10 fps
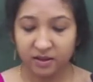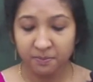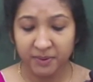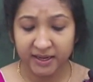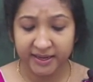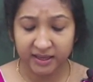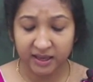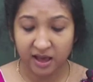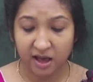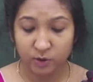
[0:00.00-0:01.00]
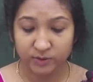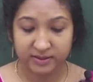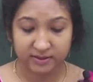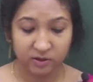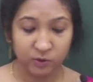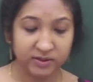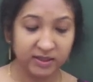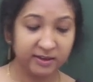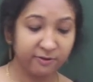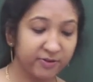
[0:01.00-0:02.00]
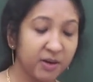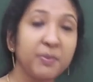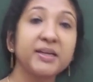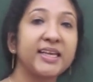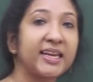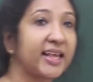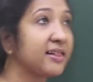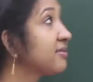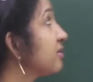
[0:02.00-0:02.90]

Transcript: Building a house using different materials.